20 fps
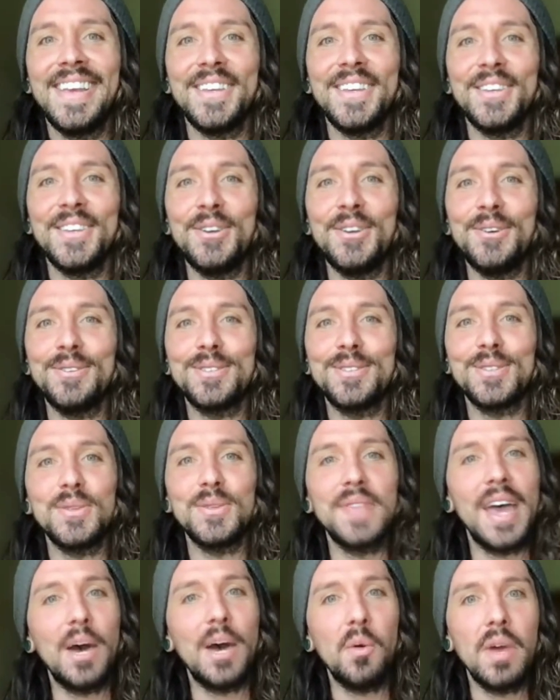you know, and so in
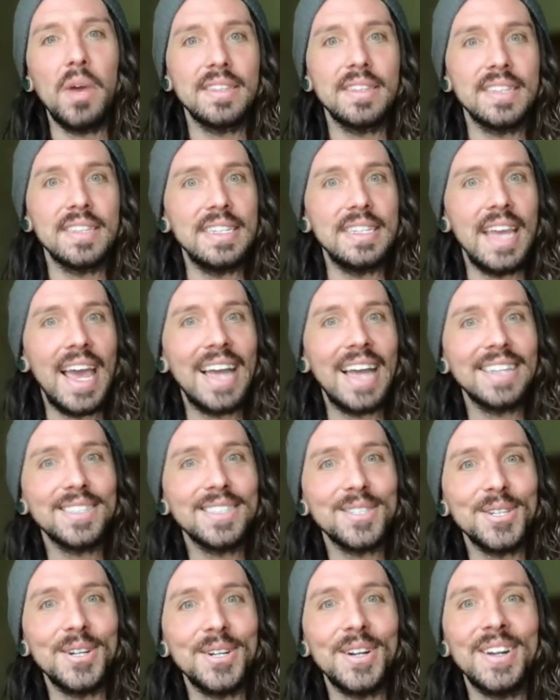that way it's a
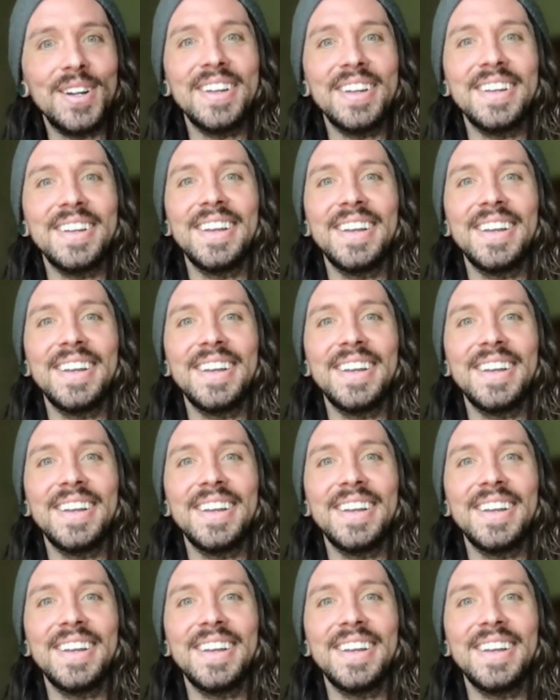dancer